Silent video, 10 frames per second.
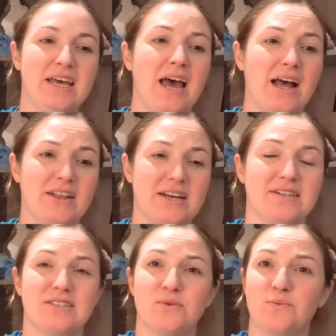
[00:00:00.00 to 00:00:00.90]
I'll
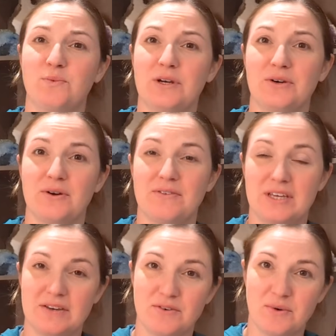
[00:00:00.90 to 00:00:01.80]
announce the winner of the
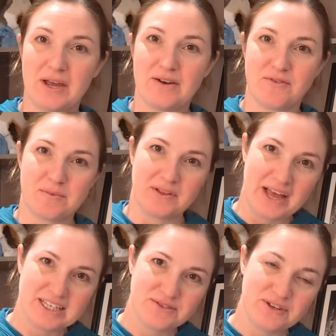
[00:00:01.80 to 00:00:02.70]
giveaway from the
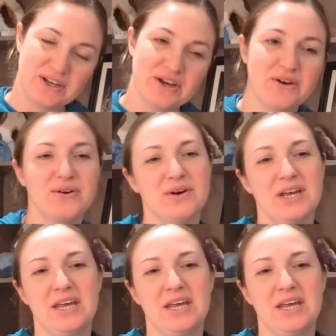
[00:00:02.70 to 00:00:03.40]
last video,